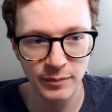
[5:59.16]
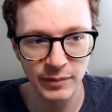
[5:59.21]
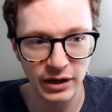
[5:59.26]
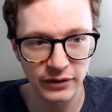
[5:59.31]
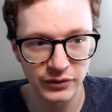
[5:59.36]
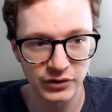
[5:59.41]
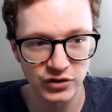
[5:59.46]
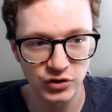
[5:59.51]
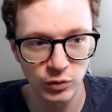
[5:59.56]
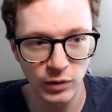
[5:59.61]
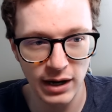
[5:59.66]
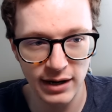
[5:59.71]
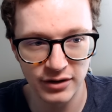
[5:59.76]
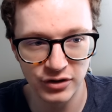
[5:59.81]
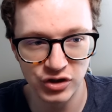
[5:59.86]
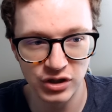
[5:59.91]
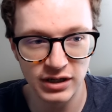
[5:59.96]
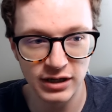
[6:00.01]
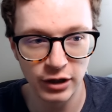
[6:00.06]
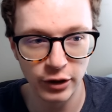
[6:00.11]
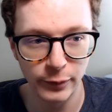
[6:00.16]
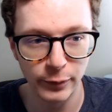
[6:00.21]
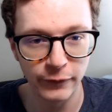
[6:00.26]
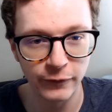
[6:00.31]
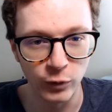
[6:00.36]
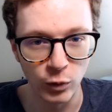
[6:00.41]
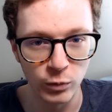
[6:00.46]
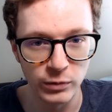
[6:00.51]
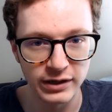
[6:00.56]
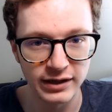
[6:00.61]
about the strategy here
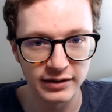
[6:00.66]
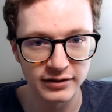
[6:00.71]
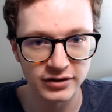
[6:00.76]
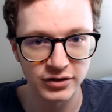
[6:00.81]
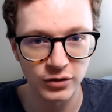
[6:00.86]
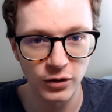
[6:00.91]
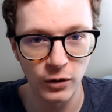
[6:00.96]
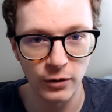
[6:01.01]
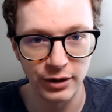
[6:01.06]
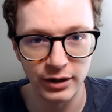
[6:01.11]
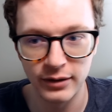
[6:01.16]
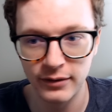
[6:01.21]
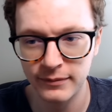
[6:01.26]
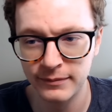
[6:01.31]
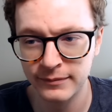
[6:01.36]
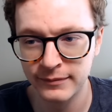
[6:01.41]
before we get started.